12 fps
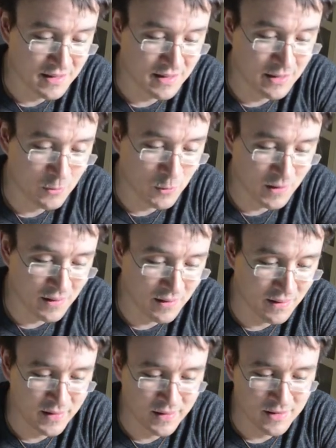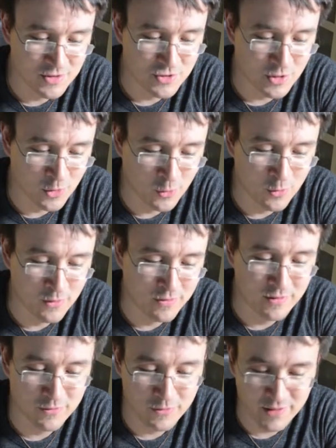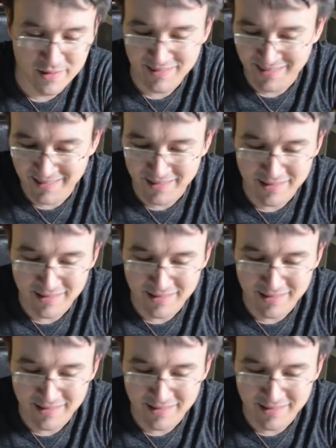It will show different